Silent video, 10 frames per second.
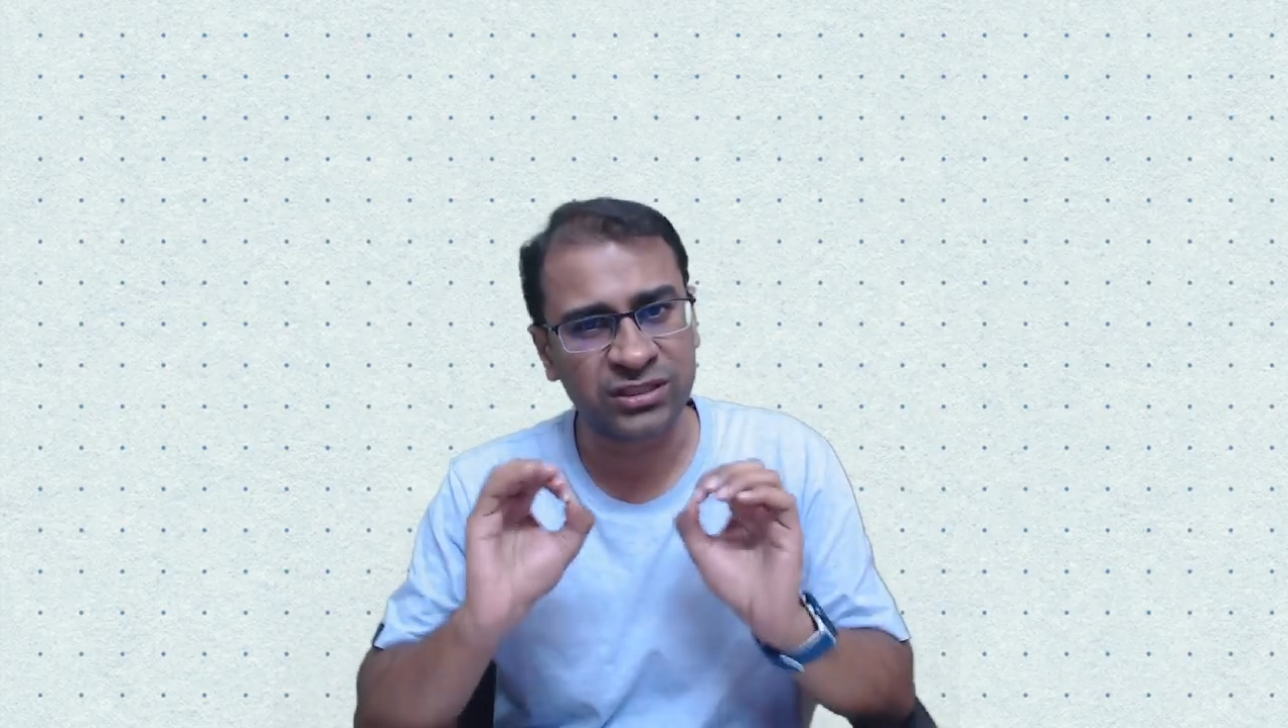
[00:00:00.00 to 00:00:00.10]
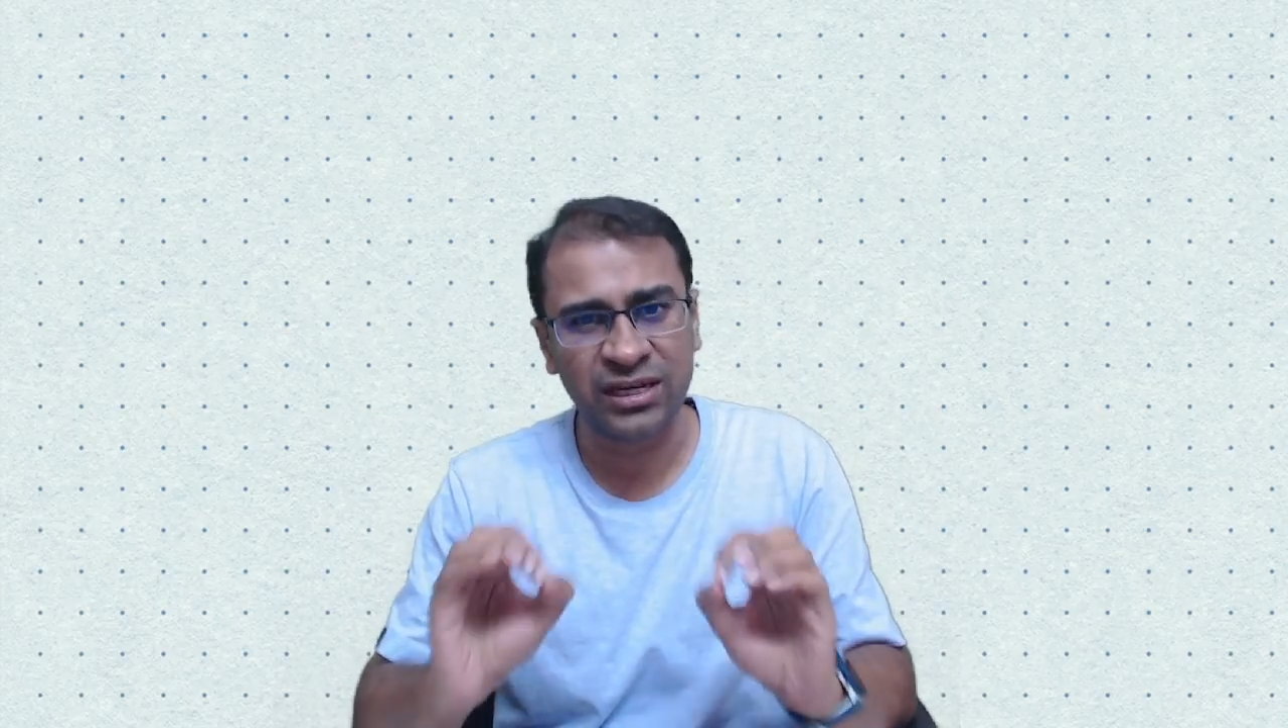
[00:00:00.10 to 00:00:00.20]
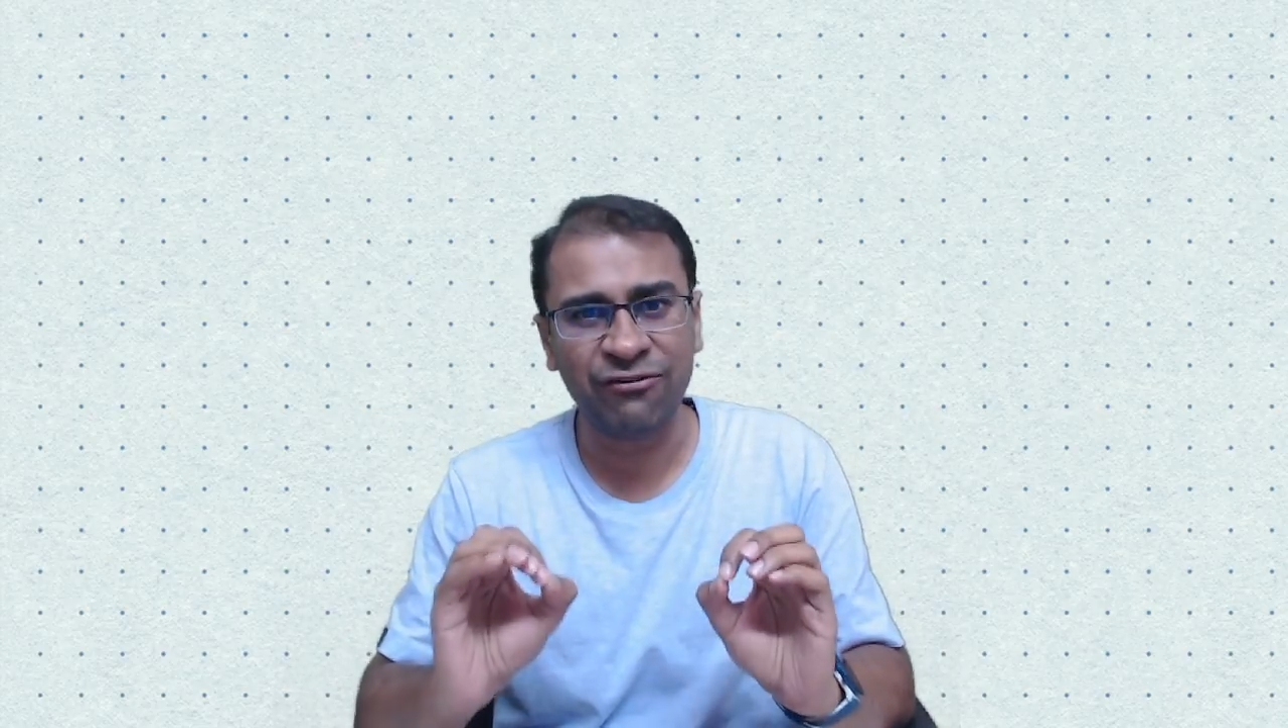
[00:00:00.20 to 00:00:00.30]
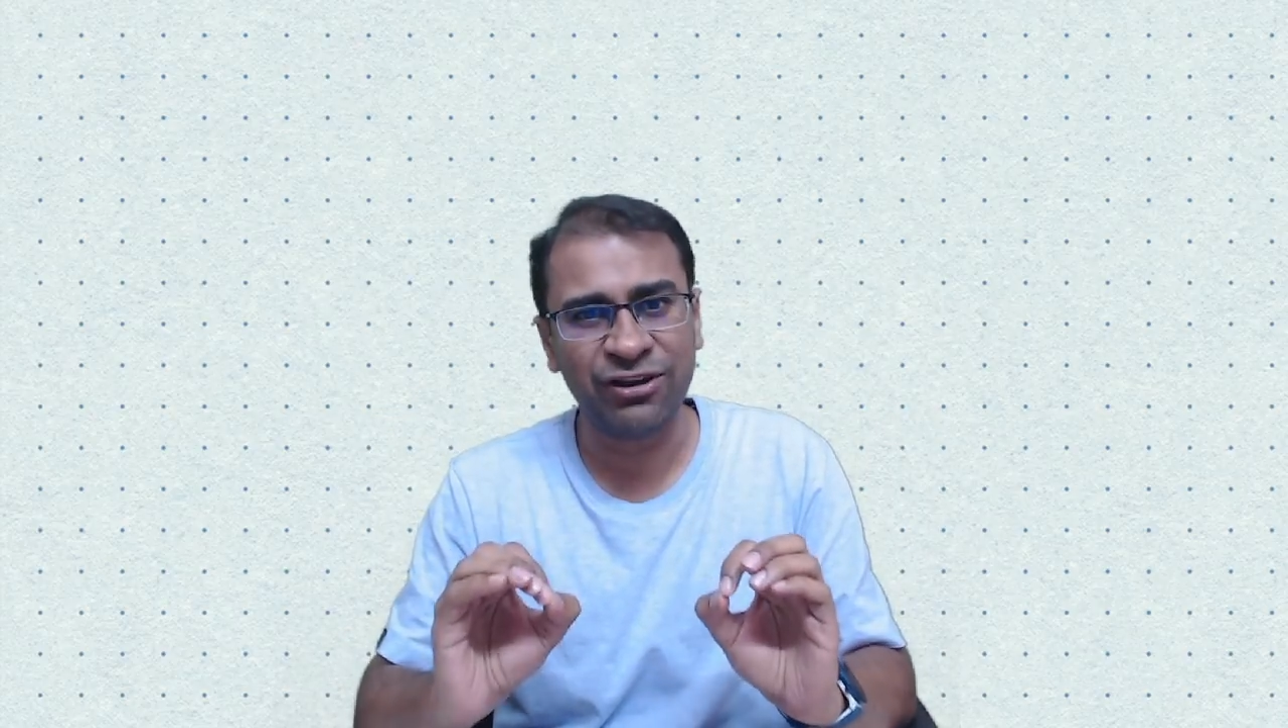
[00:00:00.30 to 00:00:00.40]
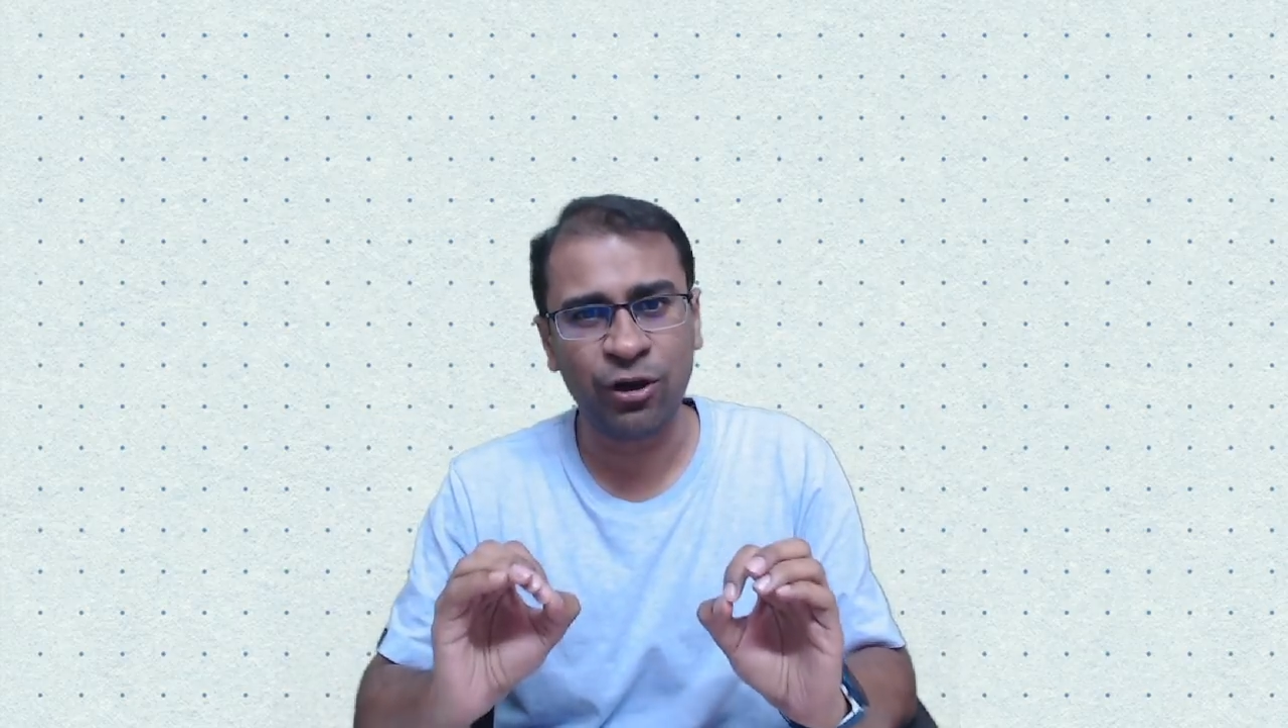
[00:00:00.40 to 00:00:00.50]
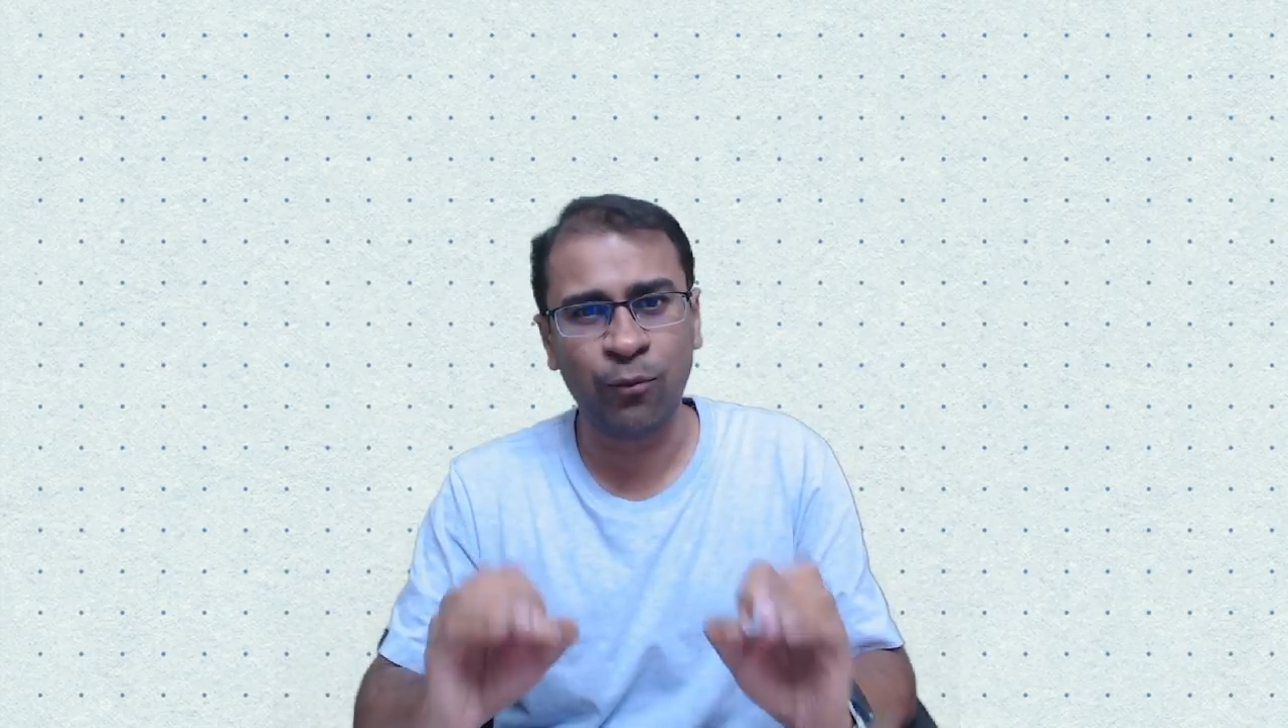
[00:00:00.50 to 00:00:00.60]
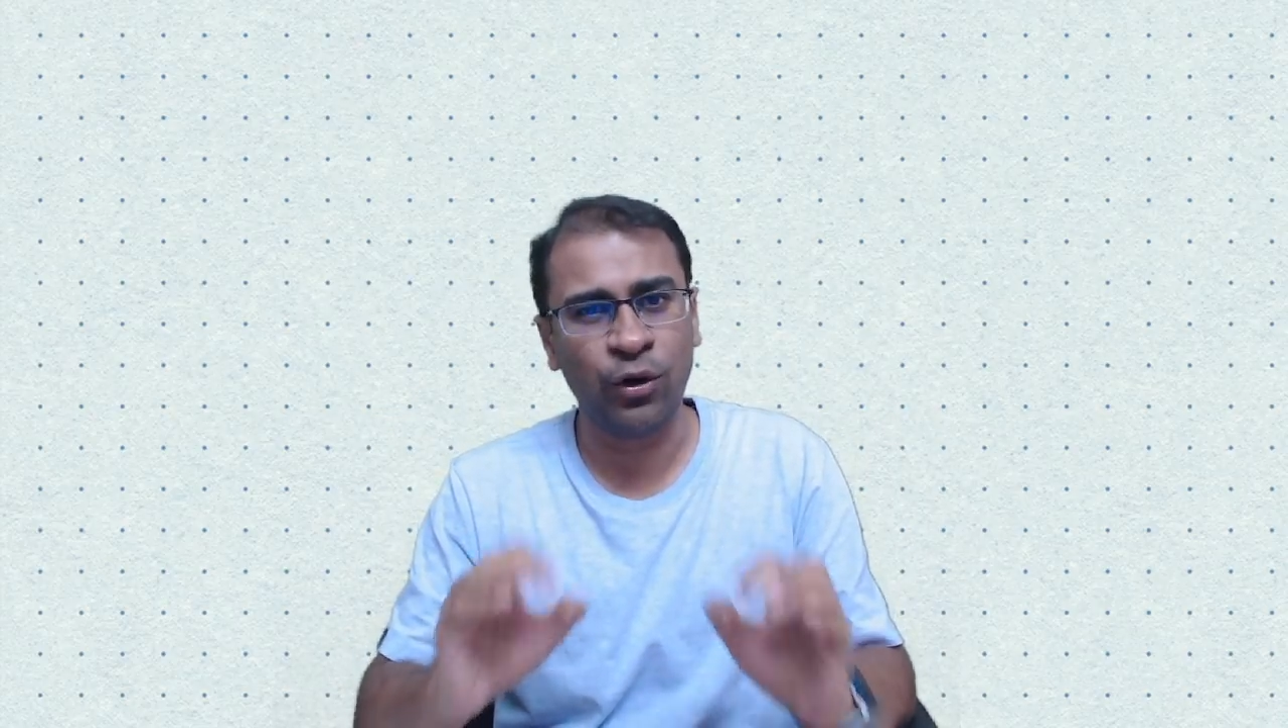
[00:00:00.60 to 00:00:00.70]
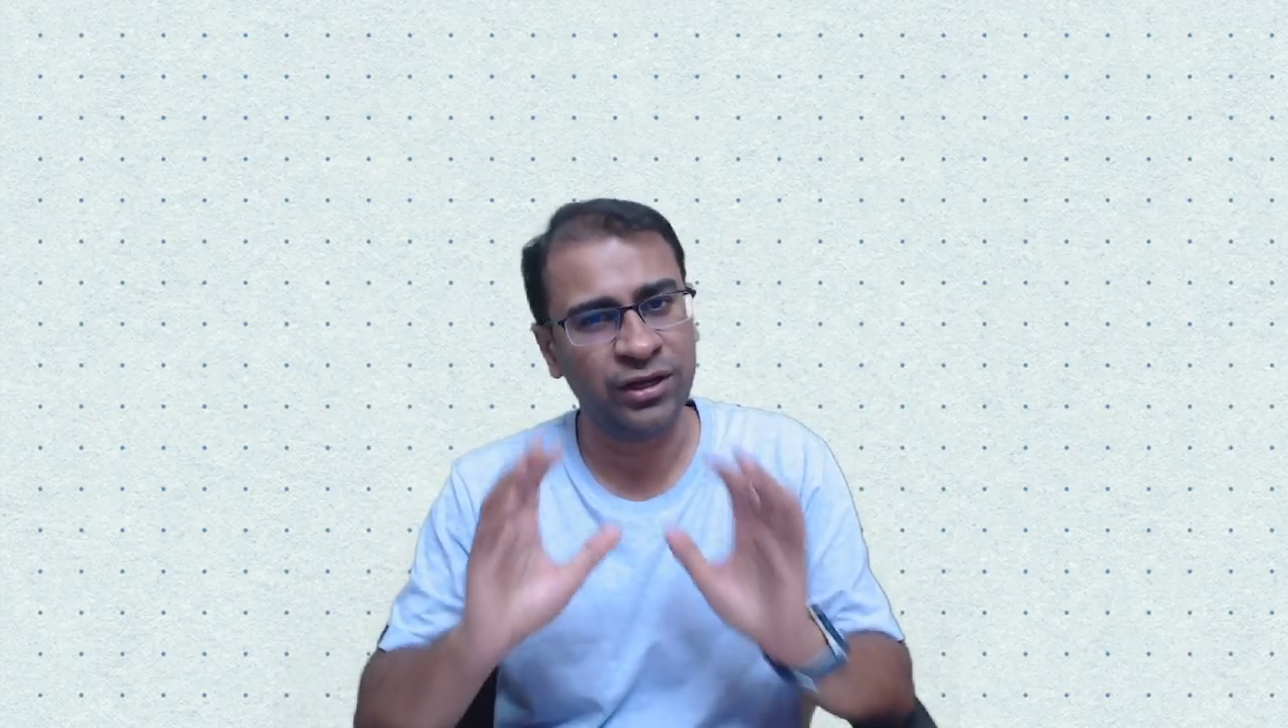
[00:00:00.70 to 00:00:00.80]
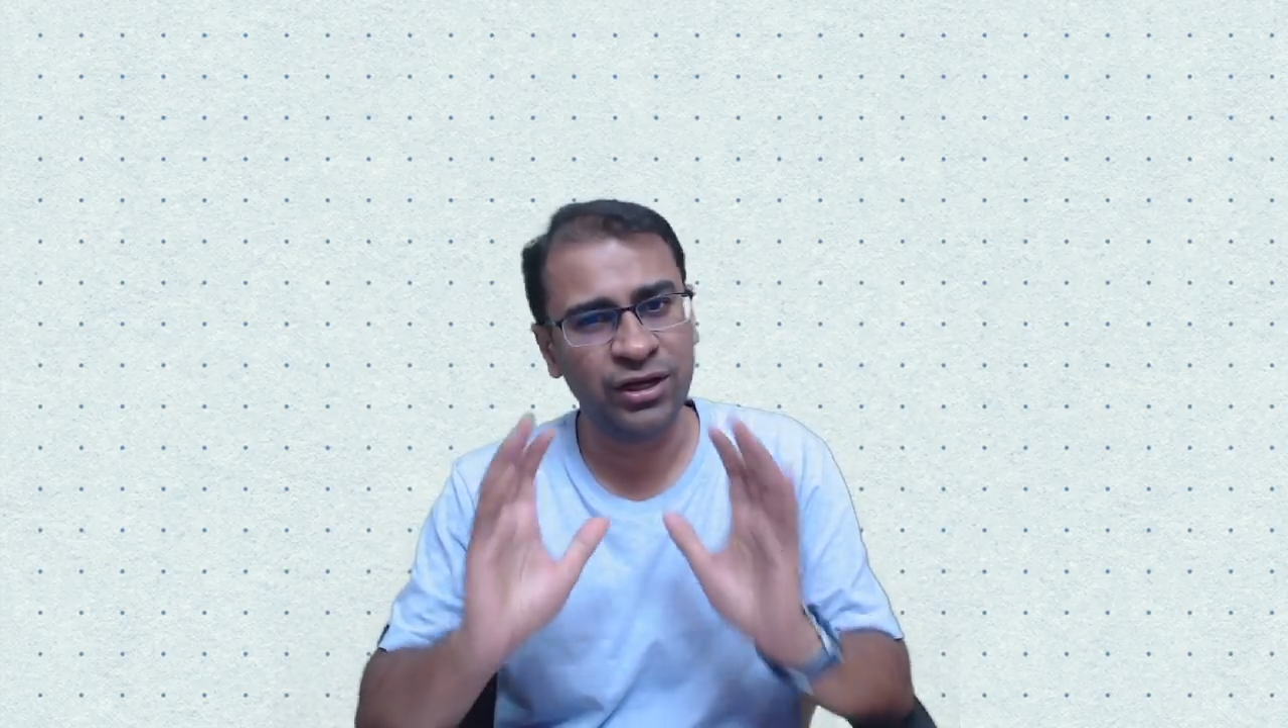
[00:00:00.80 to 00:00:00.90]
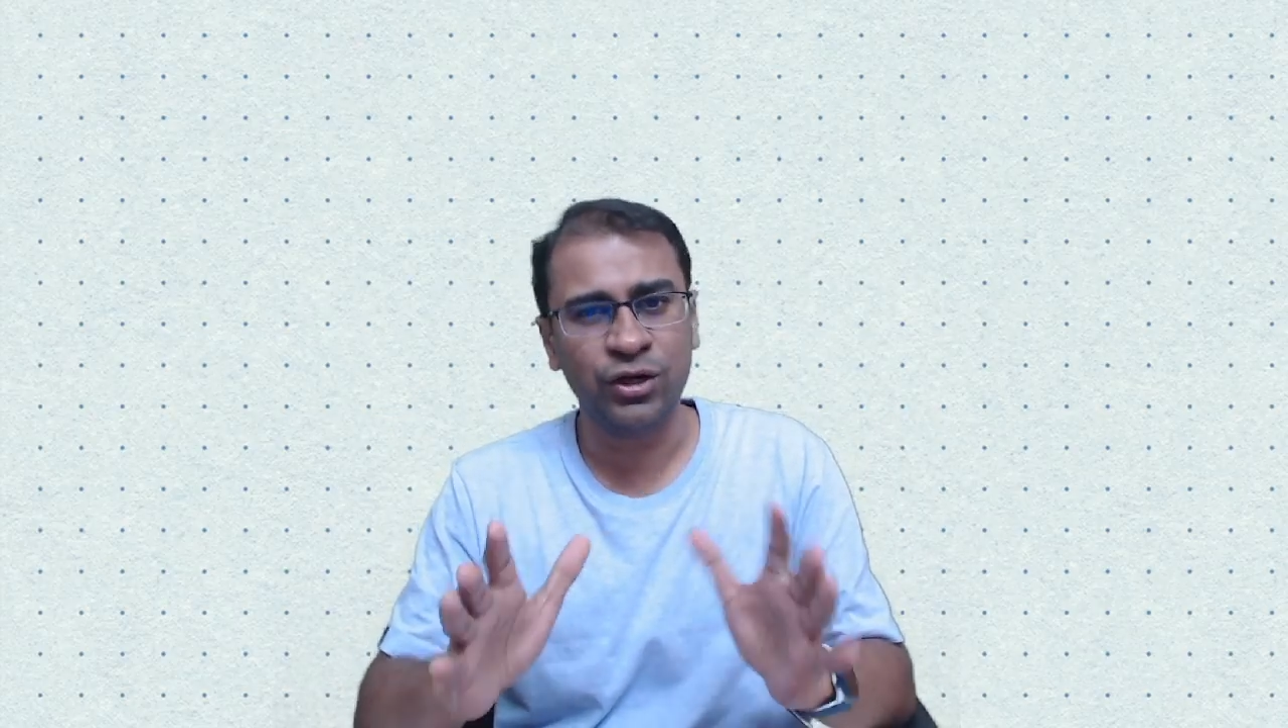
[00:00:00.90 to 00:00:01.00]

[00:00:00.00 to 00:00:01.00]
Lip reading: enough in your body